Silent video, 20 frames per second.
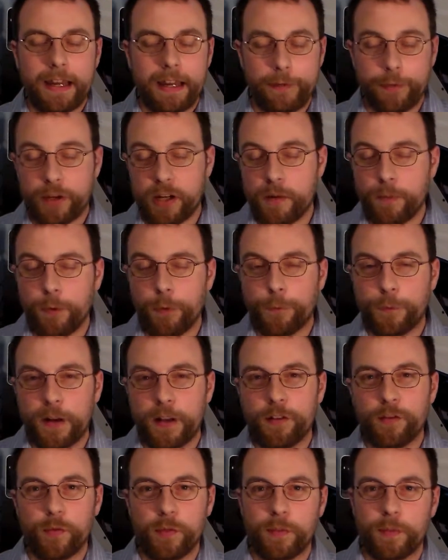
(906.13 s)
I have a couple
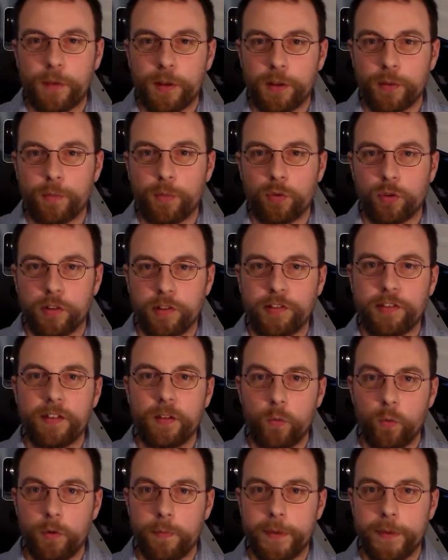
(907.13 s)
friends with motherboards
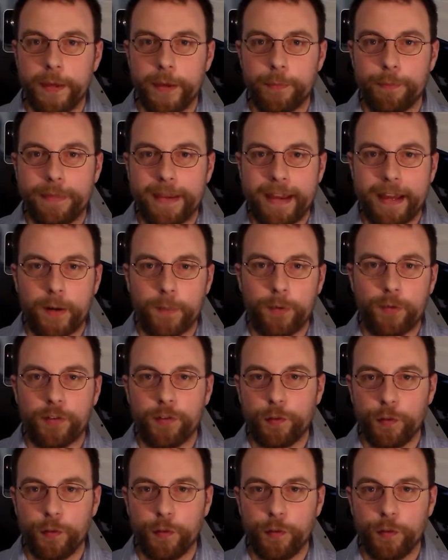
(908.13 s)
that would be compatible,